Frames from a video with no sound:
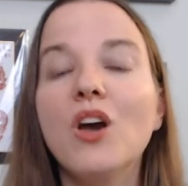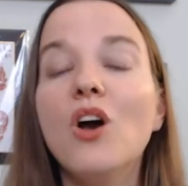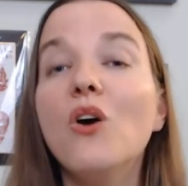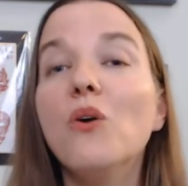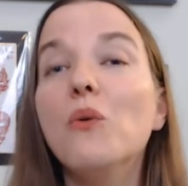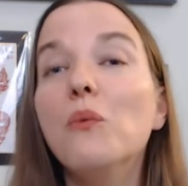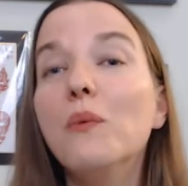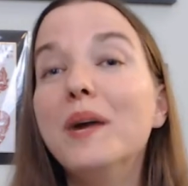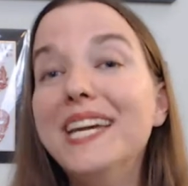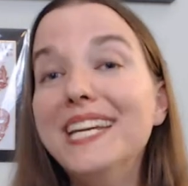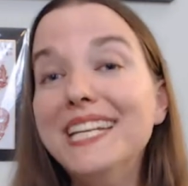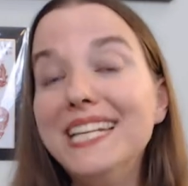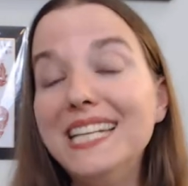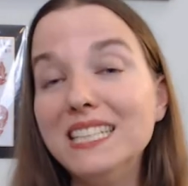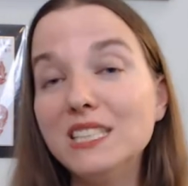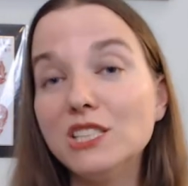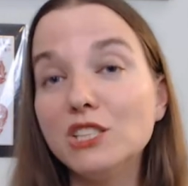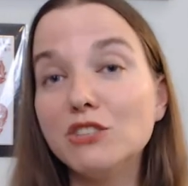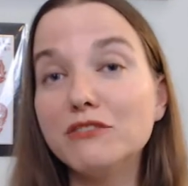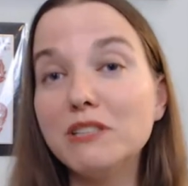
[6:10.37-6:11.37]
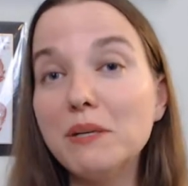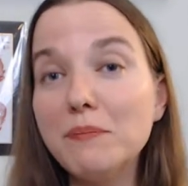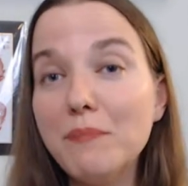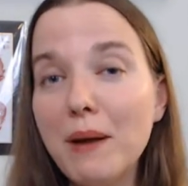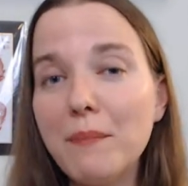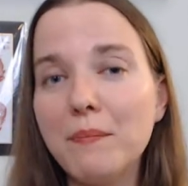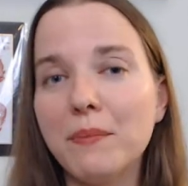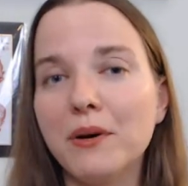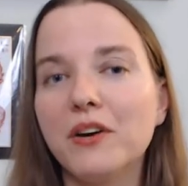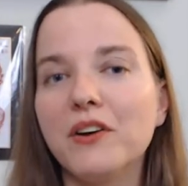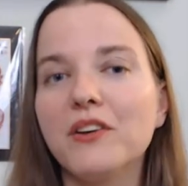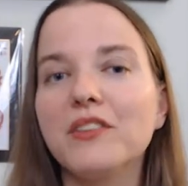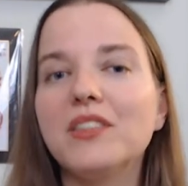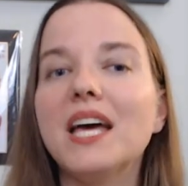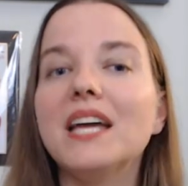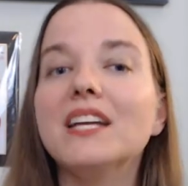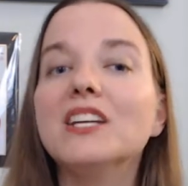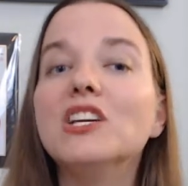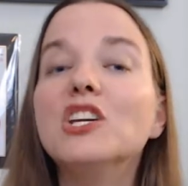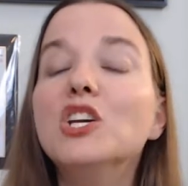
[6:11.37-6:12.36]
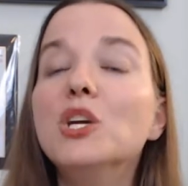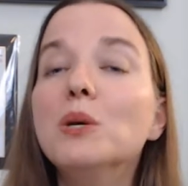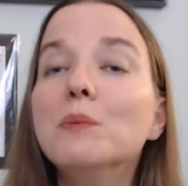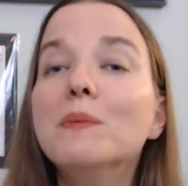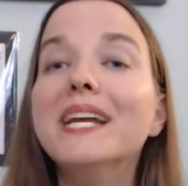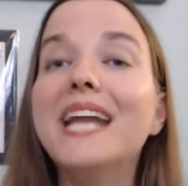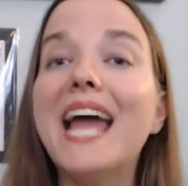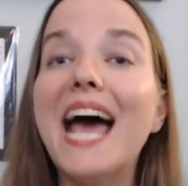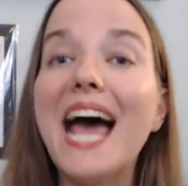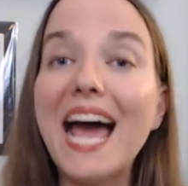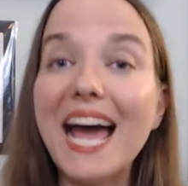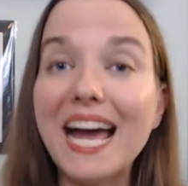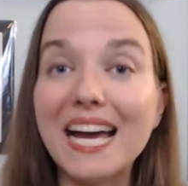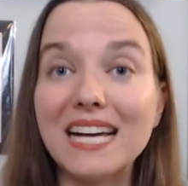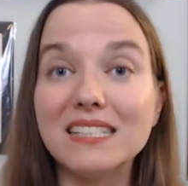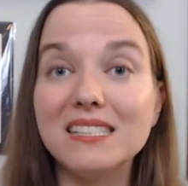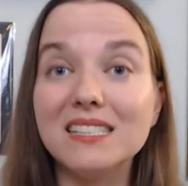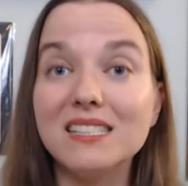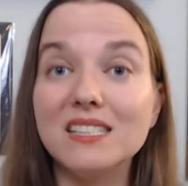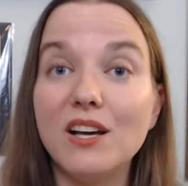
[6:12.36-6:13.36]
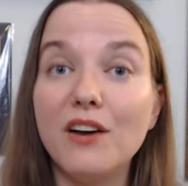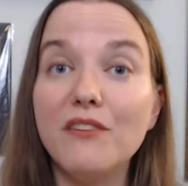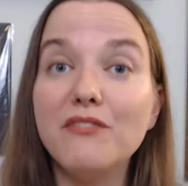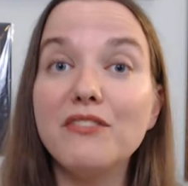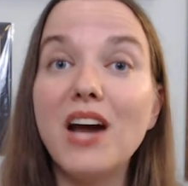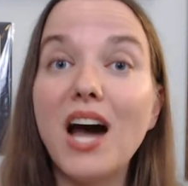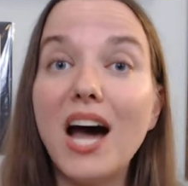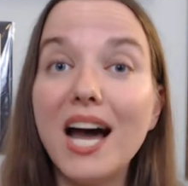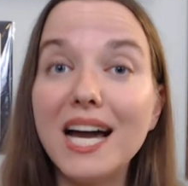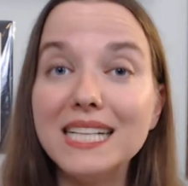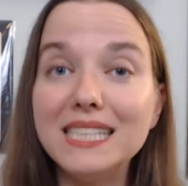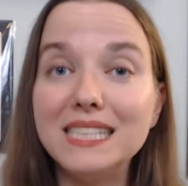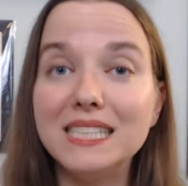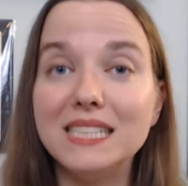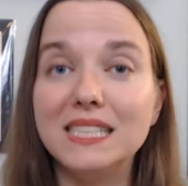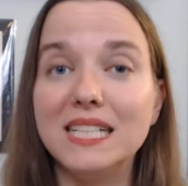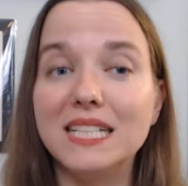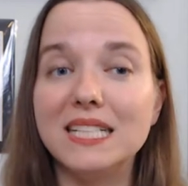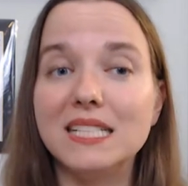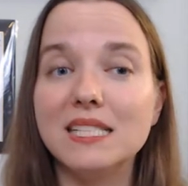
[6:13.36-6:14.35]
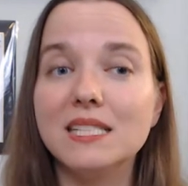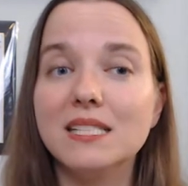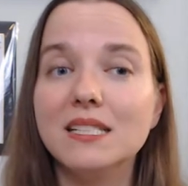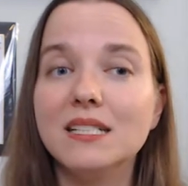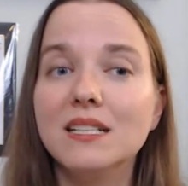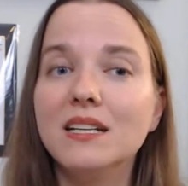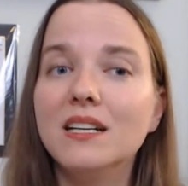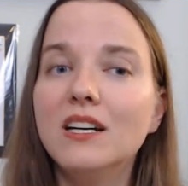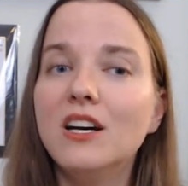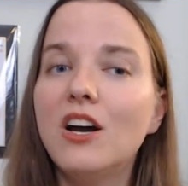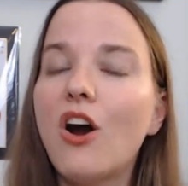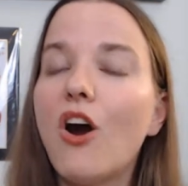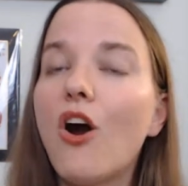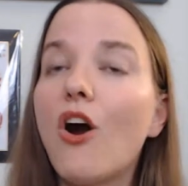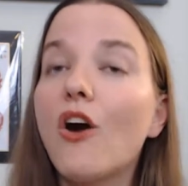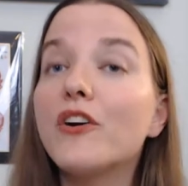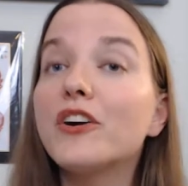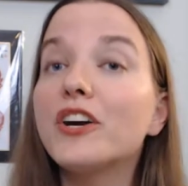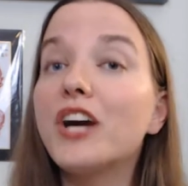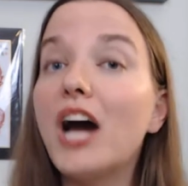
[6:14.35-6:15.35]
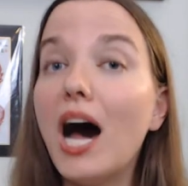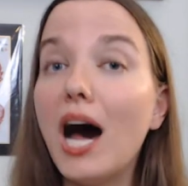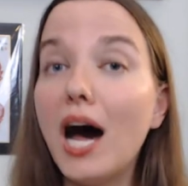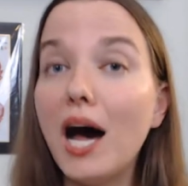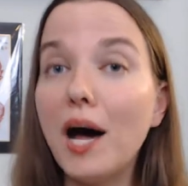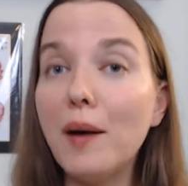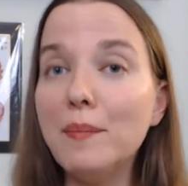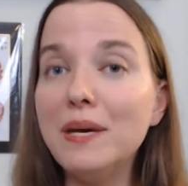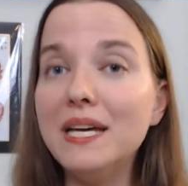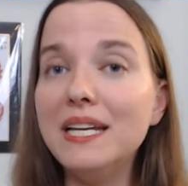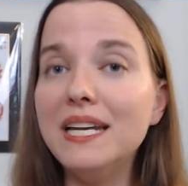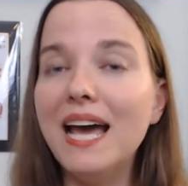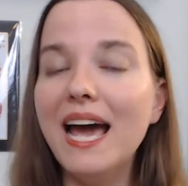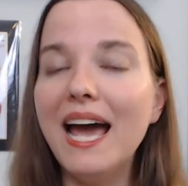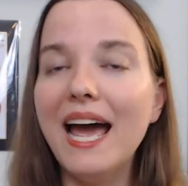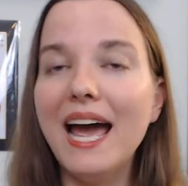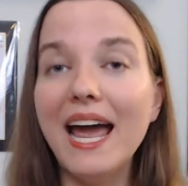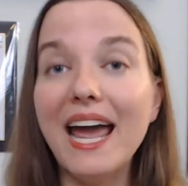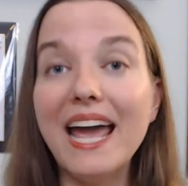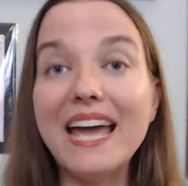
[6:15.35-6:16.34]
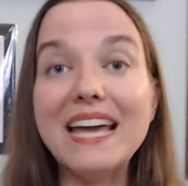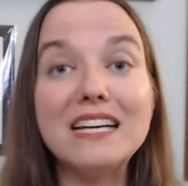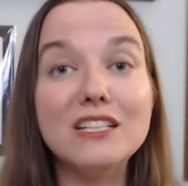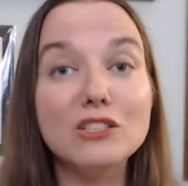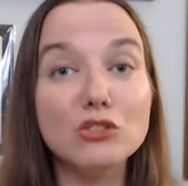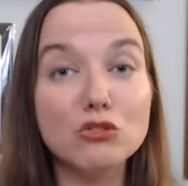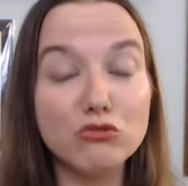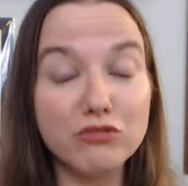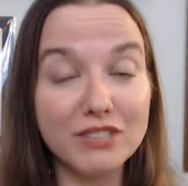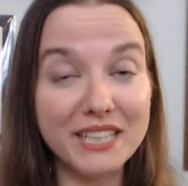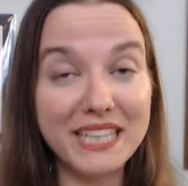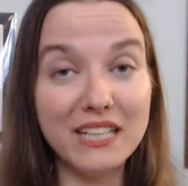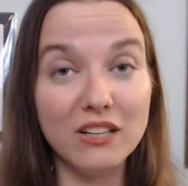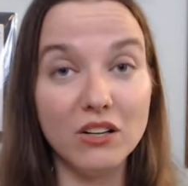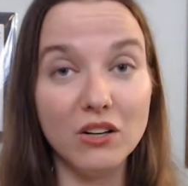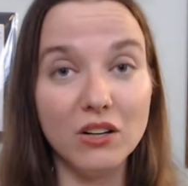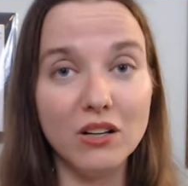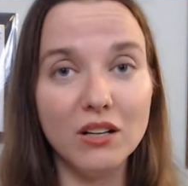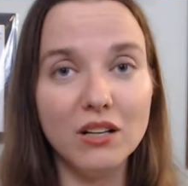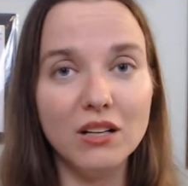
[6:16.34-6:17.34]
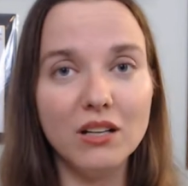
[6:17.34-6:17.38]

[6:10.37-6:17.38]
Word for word: we need to remember that human acts of kindness are common and real